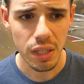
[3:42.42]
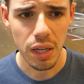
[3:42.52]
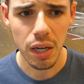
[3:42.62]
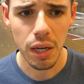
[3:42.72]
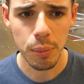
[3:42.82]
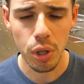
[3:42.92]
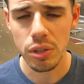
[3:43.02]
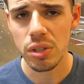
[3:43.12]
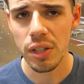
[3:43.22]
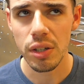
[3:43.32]
um, or
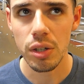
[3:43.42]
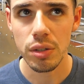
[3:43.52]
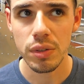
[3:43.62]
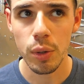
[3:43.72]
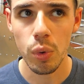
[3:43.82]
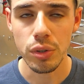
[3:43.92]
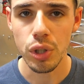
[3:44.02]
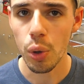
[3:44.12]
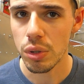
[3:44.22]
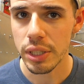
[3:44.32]
it's not, or they weren't
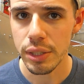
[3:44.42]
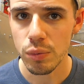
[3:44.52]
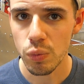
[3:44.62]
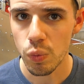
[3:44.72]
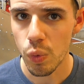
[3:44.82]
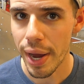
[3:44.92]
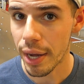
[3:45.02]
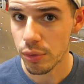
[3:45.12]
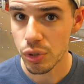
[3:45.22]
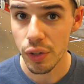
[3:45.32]
totally
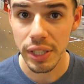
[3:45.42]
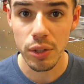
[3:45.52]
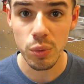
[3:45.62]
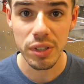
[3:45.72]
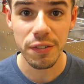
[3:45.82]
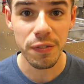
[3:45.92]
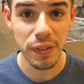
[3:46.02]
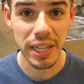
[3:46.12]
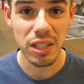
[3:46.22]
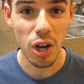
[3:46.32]
round, so they didn't really
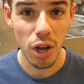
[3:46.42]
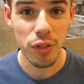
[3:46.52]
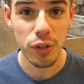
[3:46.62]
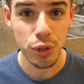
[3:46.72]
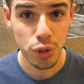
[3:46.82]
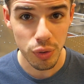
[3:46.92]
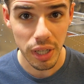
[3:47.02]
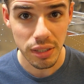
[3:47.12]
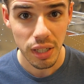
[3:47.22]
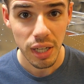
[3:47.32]
fit on the strut,